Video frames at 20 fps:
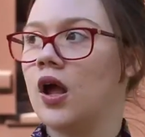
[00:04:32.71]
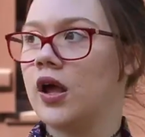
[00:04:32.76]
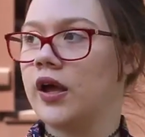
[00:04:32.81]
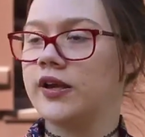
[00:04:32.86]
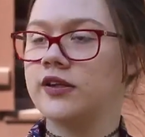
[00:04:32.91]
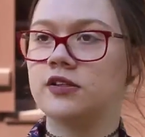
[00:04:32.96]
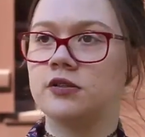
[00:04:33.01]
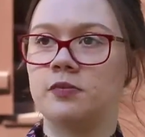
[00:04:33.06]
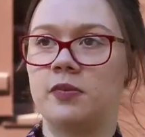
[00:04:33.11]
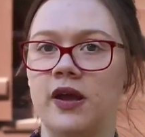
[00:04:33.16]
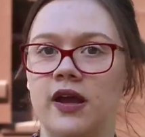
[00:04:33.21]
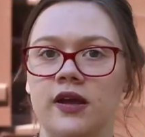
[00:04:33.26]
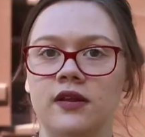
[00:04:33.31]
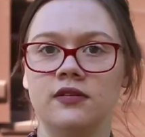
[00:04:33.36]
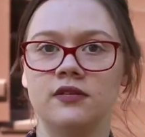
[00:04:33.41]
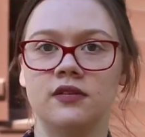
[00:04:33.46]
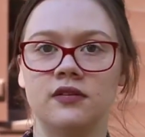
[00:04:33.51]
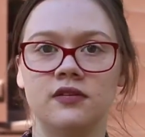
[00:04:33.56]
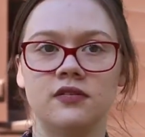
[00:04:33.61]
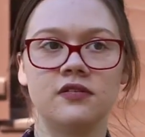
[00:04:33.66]
And speak
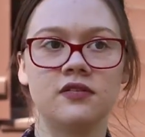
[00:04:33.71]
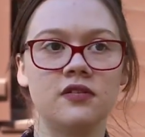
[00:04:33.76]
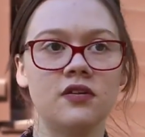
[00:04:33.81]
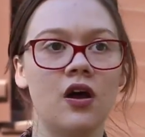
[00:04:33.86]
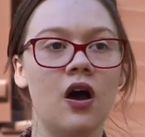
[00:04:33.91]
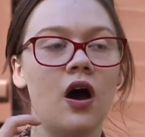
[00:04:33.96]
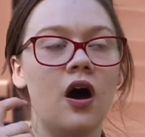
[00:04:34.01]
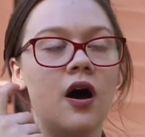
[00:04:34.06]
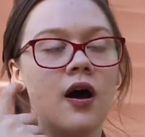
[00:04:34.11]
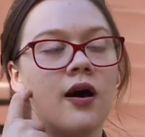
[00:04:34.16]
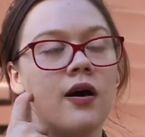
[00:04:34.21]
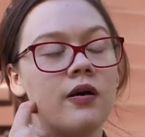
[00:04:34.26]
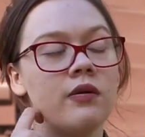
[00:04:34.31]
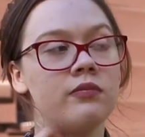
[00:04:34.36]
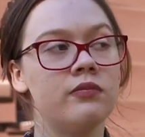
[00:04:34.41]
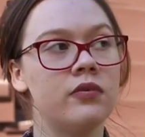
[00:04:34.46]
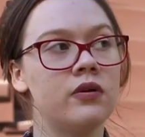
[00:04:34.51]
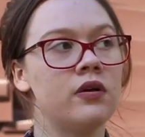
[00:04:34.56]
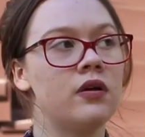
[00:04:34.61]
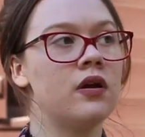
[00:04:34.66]
loudly.
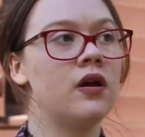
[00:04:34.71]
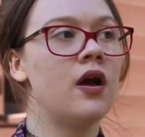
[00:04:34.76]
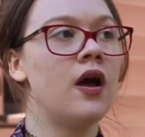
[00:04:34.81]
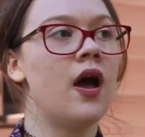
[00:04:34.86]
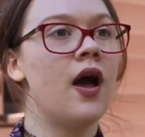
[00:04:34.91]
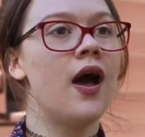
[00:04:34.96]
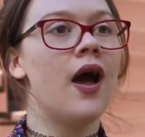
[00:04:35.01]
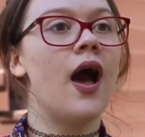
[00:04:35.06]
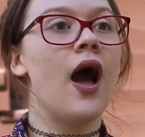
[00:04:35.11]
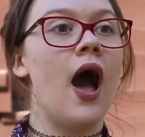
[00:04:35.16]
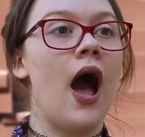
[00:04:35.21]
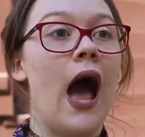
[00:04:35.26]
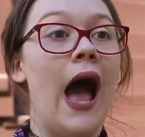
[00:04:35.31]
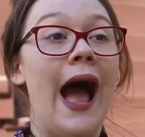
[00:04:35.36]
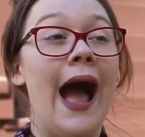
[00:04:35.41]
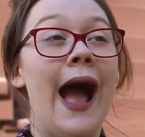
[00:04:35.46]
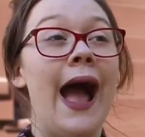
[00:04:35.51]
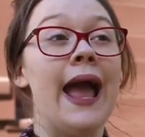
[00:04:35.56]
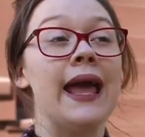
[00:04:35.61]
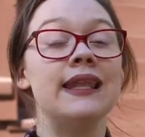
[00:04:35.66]

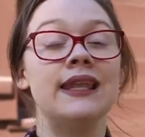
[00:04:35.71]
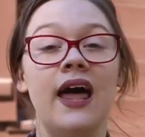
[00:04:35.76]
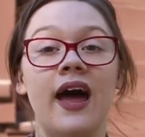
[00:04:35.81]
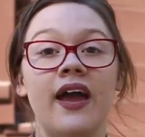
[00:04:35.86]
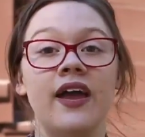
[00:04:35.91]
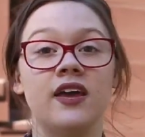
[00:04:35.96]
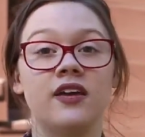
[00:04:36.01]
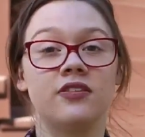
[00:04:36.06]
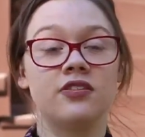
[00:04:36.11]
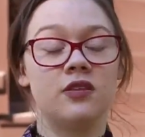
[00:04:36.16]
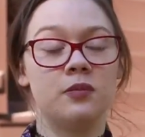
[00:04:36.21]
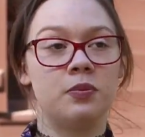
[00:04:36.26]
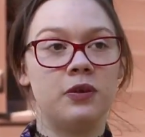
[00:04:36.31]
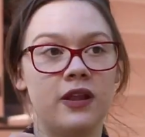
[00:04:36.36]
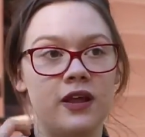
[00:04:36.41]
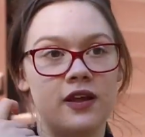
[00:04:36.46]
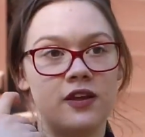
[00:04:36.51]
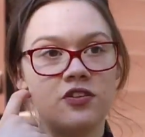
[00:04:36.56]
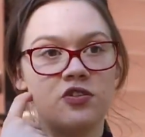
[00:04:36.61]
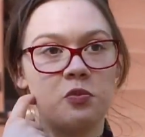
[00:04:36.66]
Um, I like the
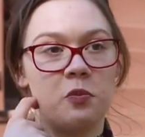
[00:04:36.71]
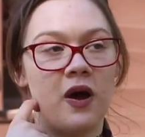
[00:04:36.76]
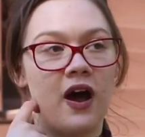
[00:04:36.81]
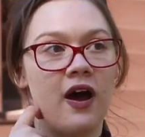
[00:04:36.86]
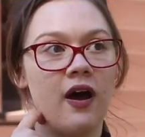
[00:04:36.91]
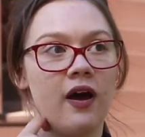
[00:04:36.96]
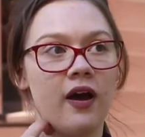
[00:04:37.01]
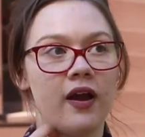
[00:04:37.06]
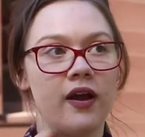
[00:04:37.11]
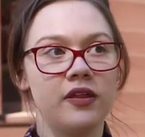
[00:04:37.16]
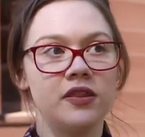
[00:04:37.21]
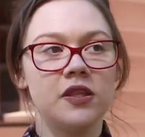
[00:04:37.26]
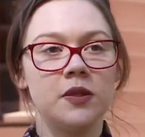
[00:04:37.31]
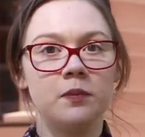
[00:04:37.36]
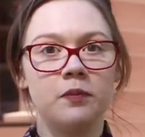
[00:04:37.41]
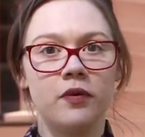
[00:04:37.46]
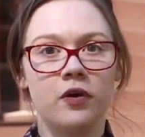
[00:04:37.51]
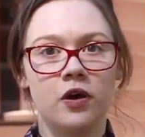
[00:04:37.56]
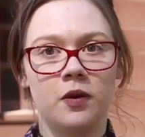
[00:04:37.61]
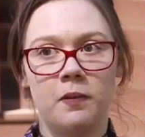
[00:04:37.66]
place behind
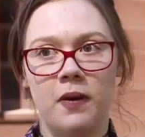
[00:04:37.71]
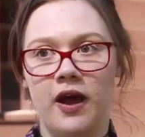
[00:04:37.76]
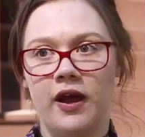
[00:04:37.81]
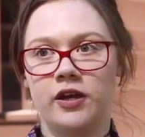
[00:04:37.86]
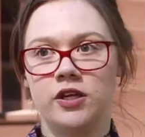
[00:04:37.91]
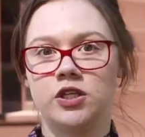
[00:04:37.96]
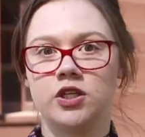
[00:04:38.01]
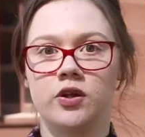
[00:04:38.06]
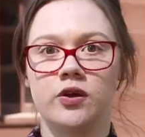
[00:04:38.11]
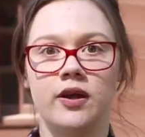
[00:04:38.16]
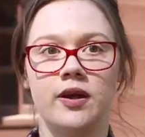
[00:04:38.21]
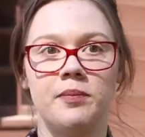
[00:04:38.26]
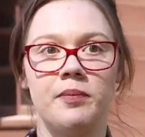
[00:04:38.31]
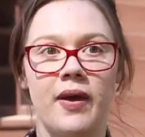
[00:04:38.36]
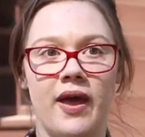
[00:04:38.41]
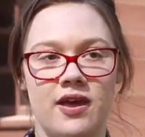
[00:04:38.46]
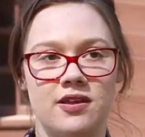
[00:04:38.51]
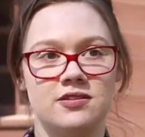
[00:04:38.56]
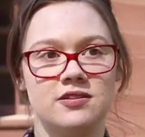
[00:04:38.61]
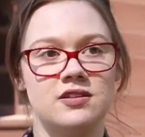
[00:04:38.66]
the bookbindery
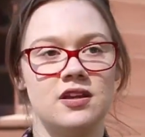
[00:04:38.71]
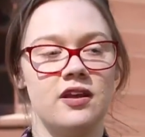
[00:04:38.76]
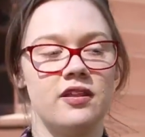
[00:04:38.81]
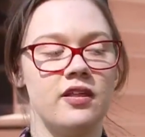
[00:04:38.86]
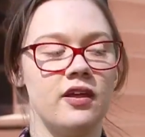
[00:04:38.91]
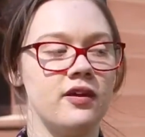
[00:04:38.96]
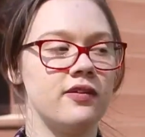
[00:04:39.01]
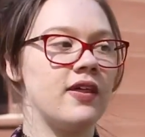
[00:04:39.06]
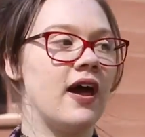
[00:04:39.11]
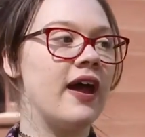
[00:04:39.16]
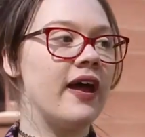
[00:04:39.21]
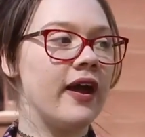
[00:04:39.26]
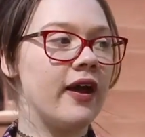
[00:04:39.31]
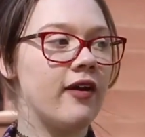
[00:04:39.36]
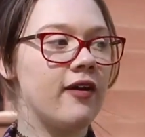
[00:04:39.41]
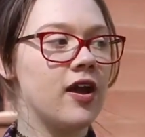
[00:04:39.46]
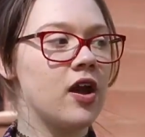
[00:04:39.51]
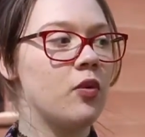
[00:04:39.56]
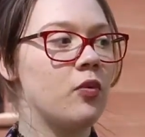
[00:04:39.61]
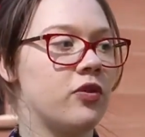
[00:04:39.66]
best. I think that
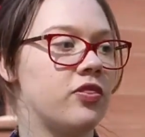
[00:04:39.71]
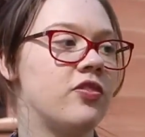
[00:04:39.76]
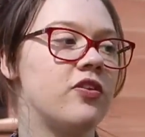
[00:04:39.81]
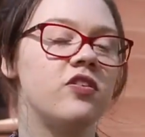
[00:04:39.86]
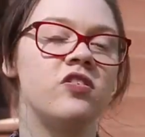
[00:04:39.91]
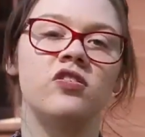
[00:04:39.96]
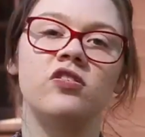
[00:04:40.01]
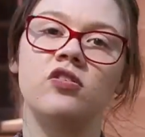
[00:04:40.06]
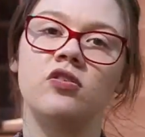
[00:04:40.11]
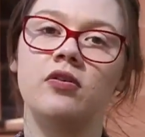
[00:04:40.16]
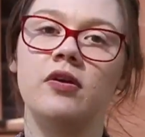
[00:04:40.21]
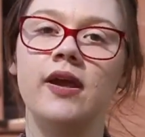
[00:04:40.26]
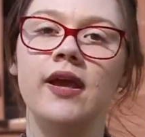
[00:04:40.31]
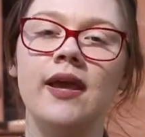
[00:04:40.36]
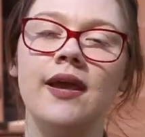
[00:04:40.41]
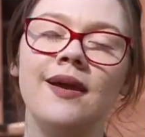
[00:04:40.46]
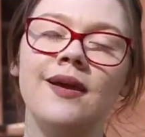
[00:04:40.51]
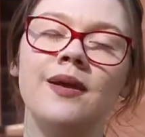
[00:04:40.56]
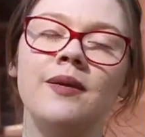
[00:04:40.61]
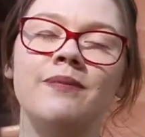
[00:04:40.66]
area with the
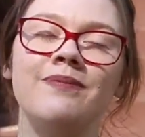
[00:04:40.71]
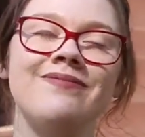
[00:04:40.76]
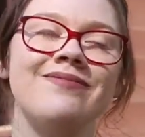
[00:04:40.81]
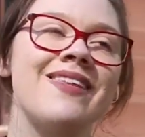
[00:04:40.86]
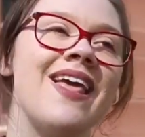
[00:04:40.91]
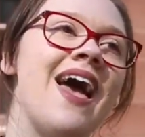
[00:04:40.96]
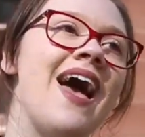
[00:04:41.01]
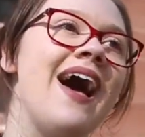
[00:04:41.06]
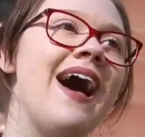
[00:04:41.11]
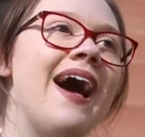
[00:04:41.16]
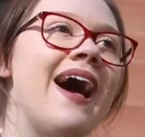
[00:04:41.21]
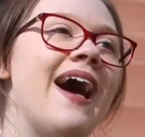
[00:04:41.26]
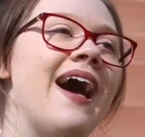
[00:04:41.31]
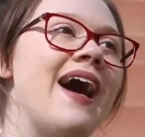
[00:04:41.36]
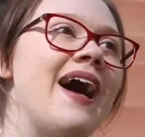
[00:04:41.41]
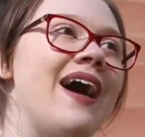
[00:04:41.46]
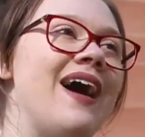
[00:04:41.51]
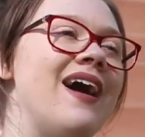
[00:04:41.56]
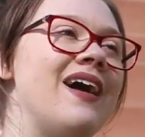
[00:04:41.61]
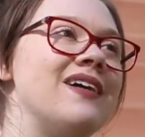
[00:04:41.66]
stream
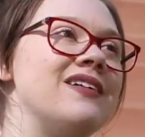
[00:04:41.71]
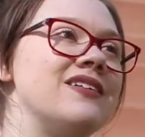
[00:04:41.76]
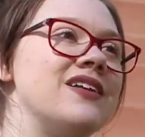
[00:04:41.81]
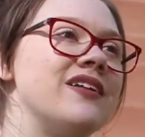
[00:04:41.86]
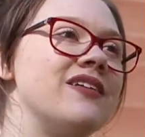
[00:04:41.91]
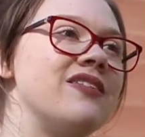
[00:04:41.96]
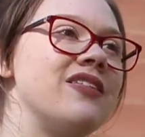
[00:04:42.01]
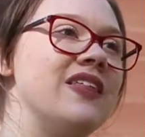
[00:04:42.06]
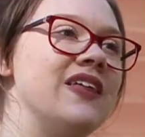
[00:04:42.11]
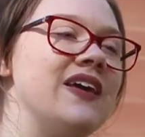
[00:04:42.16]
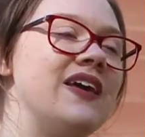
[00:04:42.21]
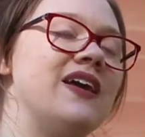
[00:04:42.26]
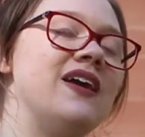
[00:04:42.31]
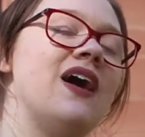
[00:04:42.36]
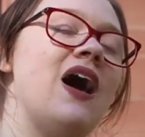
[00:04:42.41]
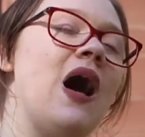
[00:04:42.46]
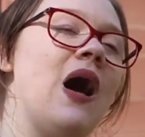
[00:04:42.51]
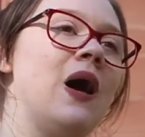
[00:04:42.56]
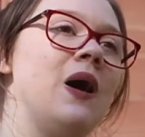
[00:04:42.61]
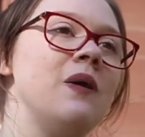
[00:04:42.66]
and
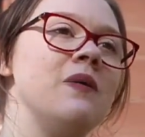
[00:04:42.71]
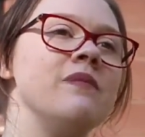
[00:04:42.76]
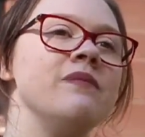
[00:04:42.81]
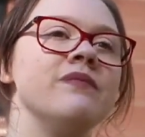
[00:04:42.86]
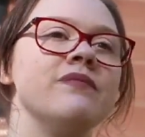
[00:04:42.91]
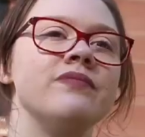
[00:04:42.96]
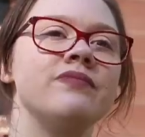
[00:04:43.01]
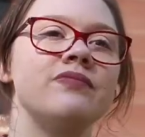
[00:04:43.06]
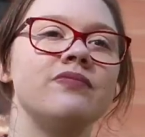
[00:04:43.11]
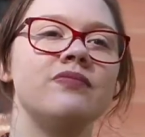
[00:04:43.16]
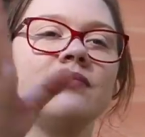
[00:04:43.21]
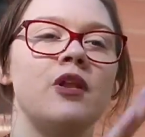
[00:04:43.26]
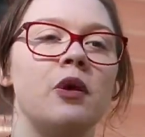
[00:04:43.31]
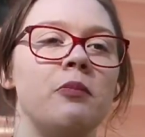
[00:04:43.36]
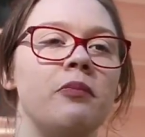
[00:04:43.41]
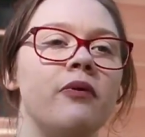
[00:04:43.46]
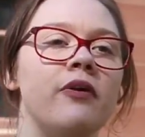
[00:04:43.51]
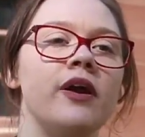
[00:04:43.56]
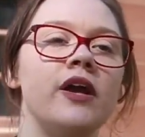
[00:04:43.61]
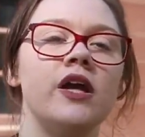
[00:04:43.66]
the um,
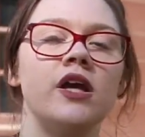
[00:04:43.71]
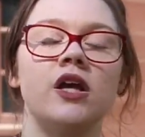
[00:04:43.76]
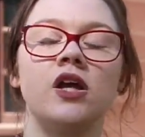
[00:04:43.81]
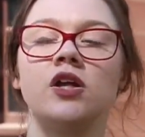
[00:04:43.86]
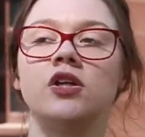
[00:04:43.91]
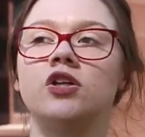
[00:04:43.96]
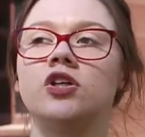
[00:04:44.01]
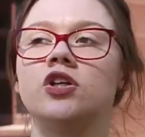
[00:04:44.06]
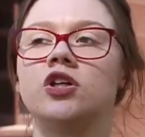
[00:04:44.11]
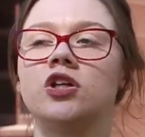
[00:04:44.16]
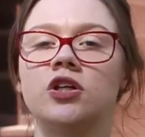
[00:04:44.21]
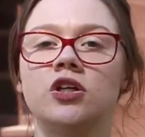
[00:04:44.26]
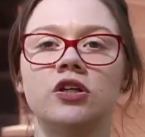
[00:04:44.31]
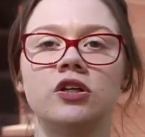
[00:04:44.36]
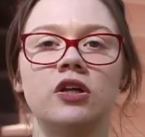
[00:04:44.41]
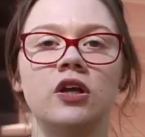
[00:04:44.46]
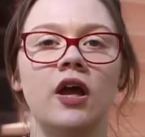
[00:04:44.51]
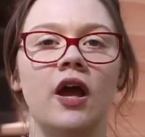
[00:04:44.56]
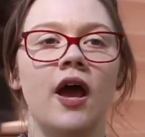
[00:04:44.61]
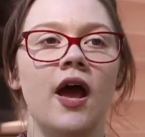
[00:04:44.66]
the bridge.
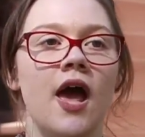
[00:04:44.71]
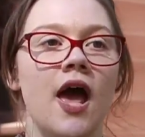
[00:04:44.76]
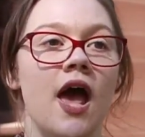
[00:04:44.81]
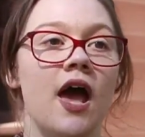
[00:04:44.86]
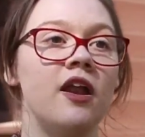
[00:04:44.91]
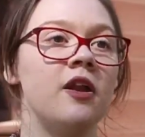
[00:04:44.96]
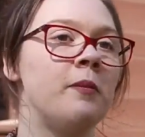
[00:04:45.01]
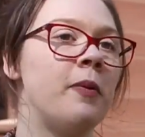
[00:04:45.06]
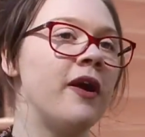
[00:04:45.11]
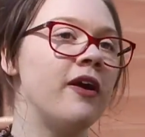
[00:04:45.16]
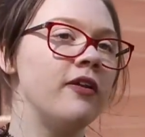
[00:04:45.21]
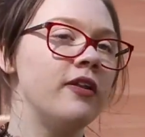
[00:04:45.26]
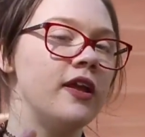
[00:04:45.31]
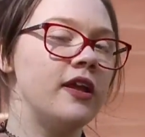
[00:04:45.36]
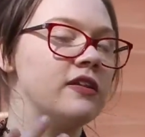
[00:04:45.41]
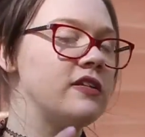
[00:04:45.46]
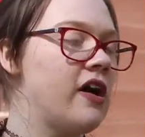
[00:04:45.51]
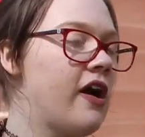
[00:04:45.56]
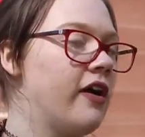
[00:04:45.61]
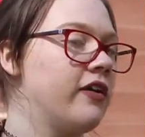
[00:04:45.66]
And
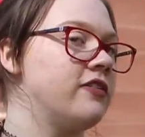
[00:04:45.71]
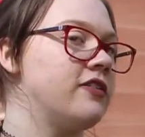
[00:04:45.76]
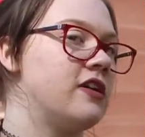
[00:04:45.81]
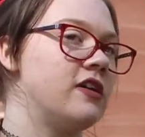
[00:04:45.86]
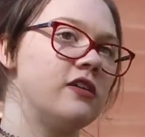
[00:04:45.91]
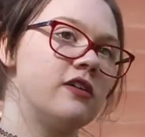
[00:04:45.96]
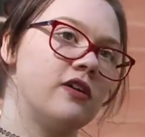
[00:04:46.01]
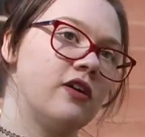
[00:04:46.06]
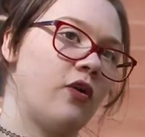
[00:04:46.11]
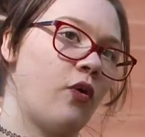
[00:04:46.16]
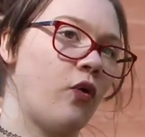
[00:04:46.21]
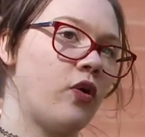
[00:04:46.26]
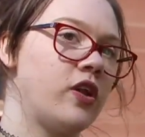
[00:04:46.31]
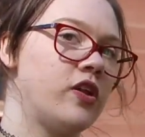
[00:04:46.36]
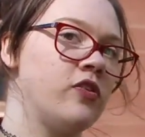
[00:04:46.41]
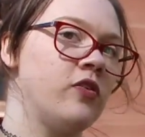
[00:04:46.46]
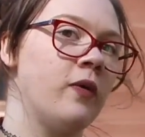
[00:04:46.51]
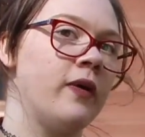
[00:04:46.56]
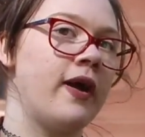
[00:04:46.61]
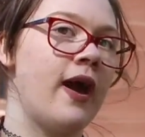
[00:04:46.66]
apparently it's haunted,
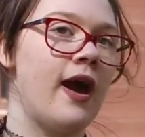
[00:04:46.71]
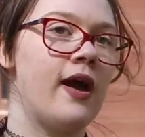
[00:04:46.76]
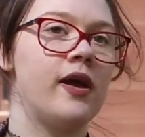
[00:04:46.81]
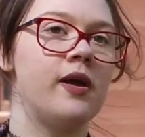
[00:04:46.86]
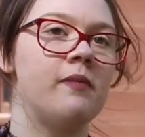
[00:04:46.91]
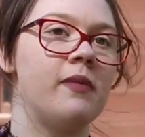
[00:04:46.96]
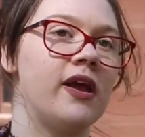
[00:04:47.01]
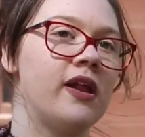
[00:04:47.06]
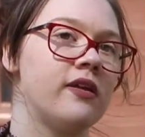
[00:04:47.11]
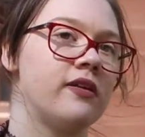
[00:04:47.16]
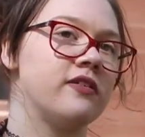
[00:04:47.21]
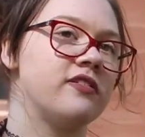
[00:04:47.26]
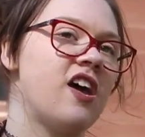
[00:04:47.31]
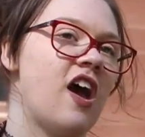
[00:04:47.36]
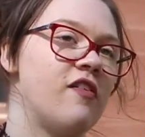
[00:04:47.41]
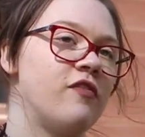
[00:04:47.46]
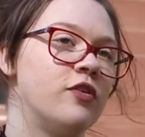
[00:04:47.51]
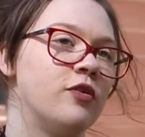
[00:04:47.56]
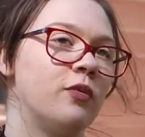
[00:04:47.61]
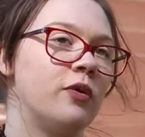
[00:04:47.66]
according to a guy I met in a
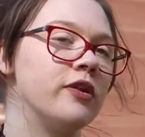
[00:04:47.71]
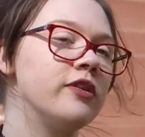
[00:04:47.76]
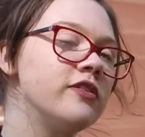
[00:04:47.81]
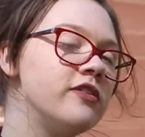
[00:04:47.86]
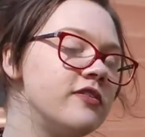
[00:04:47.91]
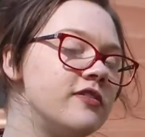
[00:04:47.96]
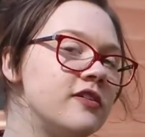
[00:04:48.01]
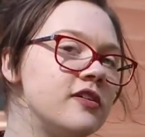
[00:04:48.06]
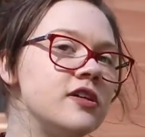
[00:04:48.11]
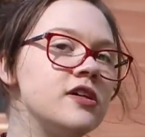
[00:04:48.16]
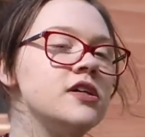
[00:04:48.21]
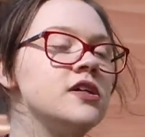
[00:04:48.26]
tavern once.